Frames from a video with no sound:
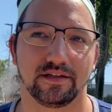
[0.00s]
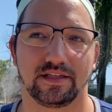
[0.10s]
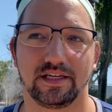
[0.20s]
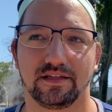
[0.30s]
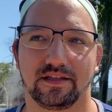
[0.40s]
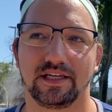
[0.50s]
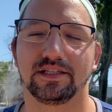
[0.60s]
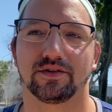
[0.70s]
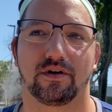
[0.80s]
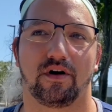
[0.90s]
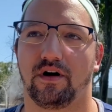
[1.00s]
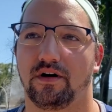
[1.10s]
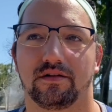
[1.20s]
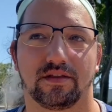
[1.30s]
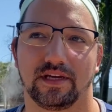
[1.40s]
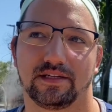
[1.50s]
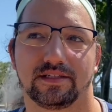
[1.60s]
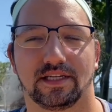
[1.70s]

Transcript: The, these are all things